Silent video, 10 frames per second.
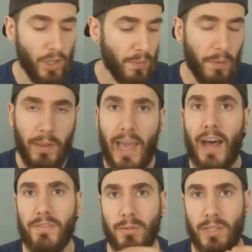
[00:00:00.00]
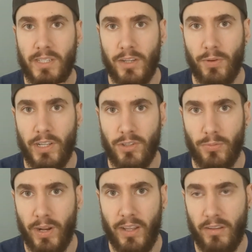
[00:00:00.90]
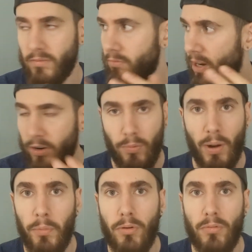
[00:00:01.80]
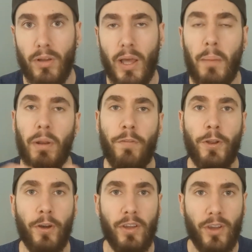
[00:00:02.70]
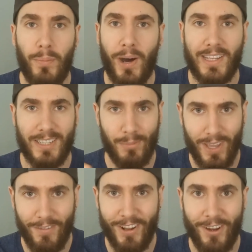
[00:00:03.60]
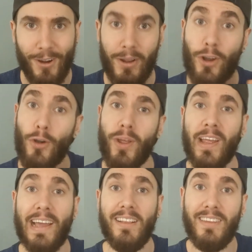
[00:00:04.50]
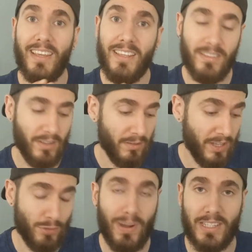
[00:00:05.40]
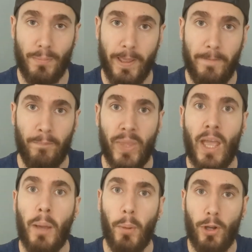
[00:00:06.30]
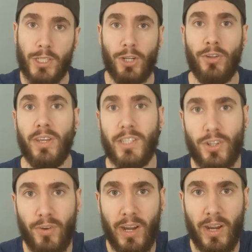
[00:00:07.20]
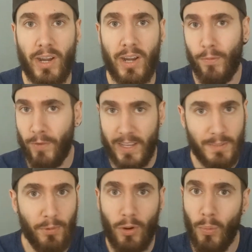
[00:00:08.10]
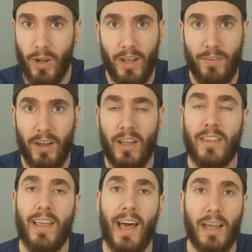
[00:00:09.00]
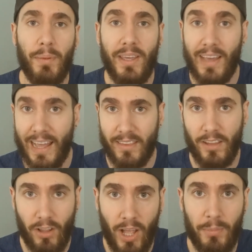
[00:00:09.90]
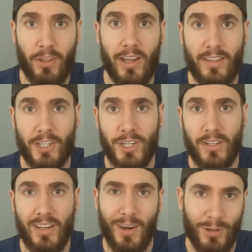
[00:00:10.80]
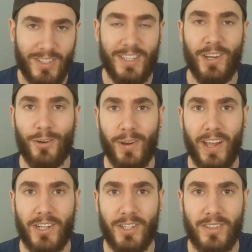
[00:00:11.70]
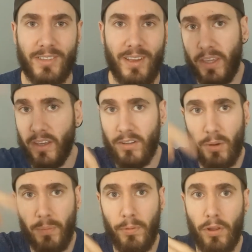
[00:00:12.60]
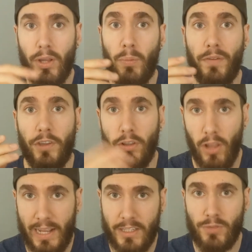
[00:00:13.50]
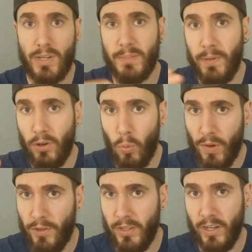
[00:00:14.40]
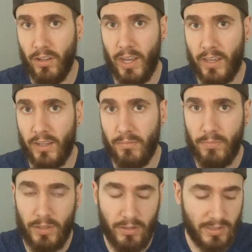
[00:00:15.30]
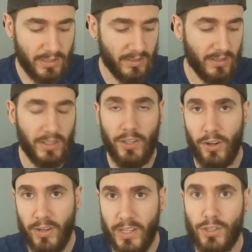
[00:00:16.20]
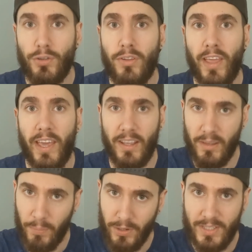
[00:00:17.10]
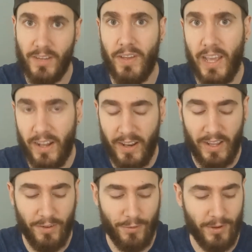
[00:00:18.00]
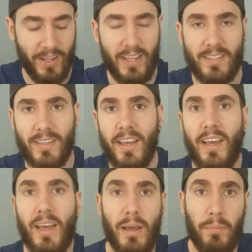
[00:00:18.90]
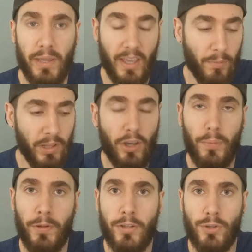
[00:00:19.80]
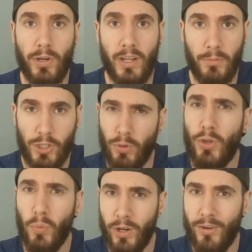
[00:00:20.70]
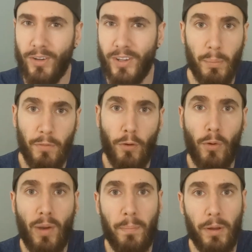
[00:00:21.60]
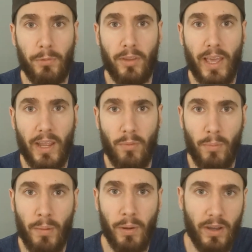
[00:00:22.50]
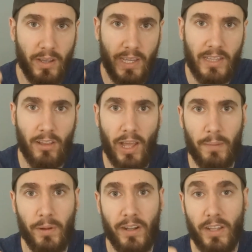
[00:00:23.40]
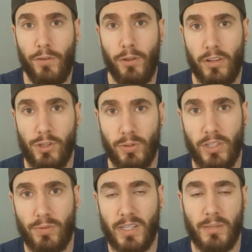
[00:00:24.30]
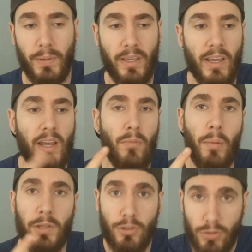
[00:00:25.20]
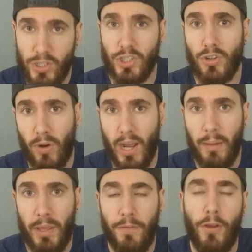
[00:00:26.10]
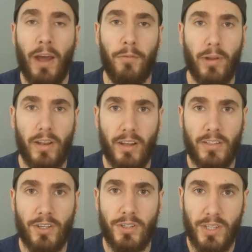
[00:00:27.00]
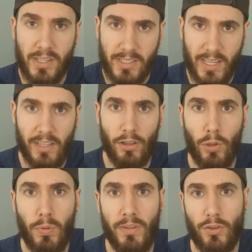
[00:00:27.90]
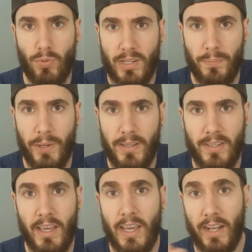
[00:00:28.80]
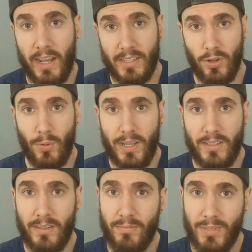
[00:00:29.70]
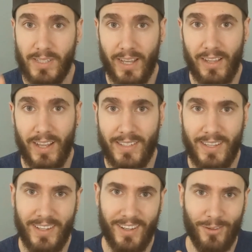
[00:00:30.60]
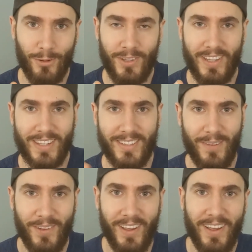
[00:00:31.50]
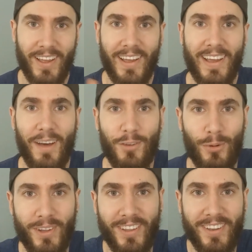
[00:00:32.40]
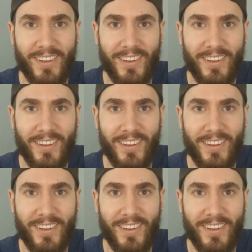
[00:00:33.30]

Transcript: You probably have some of these ingredients already ready to rumble, but if you don't, go buy some, give it a go, create this recipe. Post it on your Instagram or Facebook or whatever. Tag me at The Climbing Dietitian. I want to see your creations. Leave me here, comment below whether you like this recipe or whether you didn't like it. Because, you know, it's good to take the positive and the negative critiques. But yeah, really hope you enjoy it. I'm sure you will. But before we wrap up today, remember, hit the like button if you enjoy this recipe. Remember to subscribe if you haven't already done so, so you can stay in the loop with these recipes. And as always, stay classy. I'll talk to you next time. Have a good one.